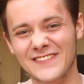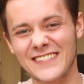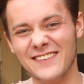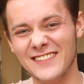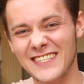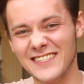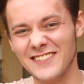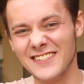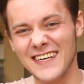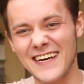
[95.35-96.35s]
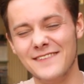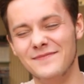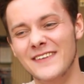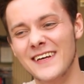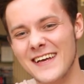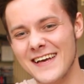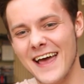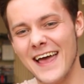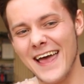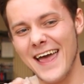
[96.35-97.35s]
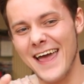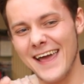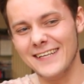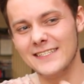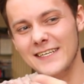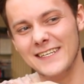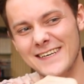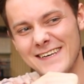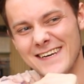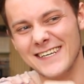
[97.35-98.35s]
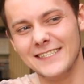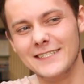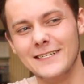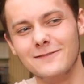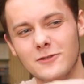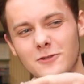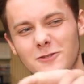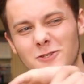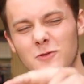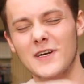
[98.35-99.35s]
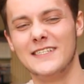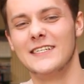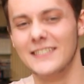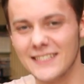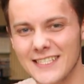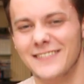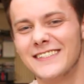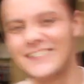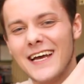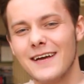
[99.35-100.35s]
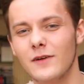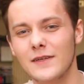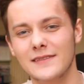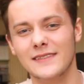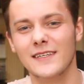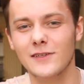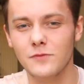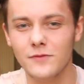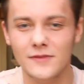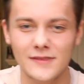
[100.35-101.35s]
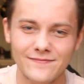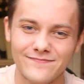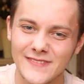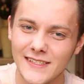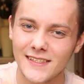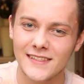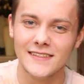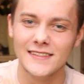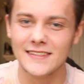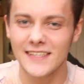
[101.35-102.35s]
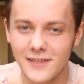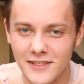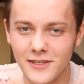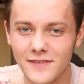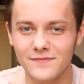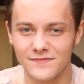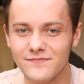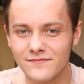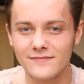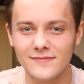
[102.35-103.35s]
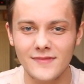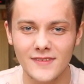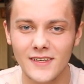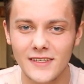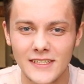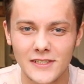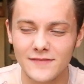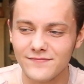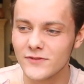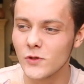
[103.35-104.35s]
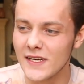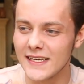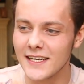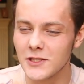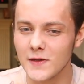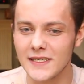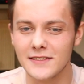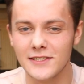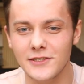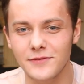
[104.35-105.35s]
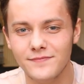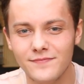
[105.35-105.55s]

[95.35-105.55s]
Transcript: 17's not there. 18, 19, 20. See, that See, only got 20 out of 22.